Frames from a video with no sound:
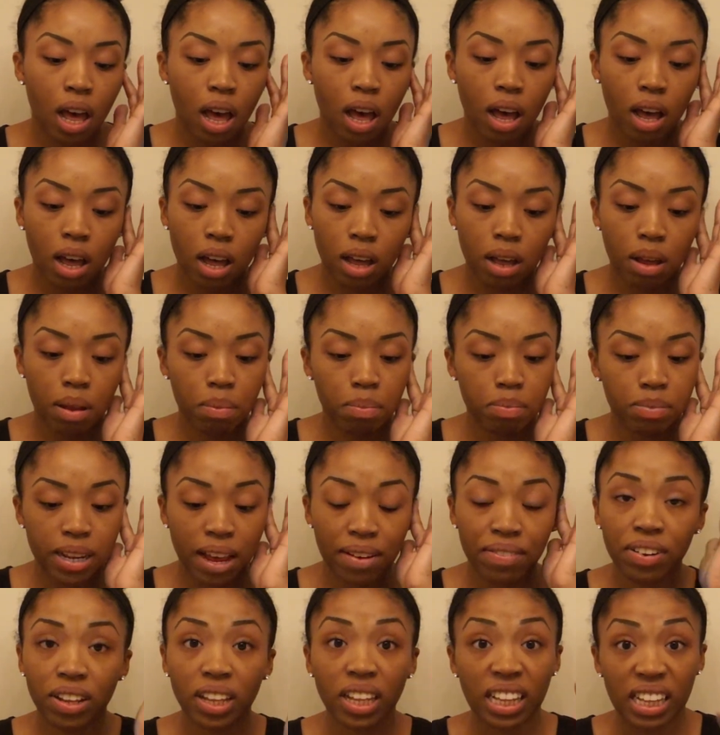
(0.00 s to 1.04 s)

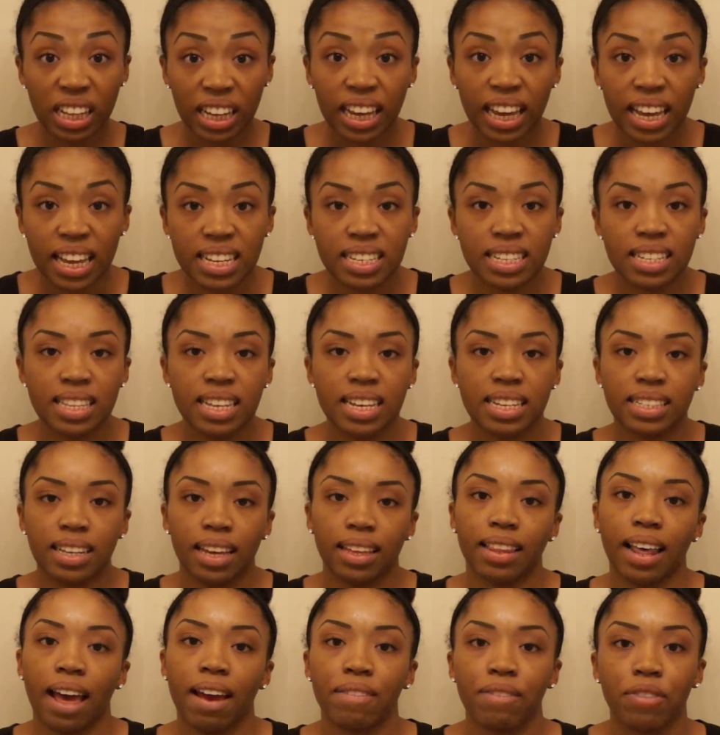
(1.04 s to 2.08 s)
Definitely look into things
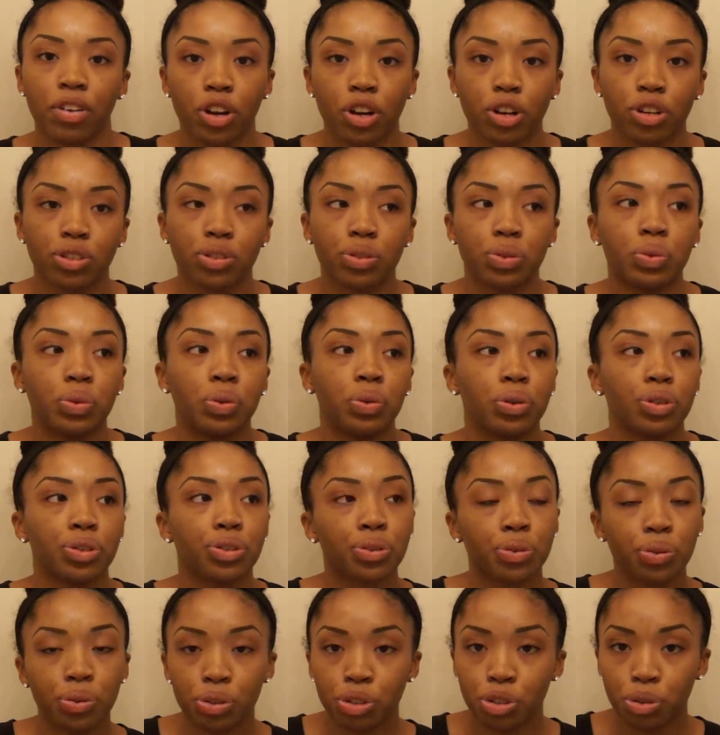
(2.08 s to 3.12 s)
like that for your school or
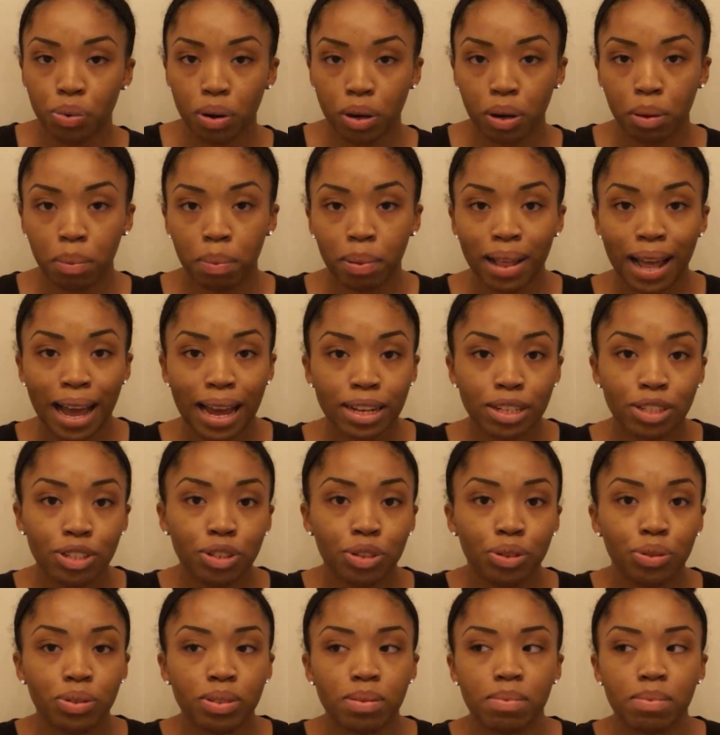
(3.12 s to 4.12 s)
schools you want to apply to.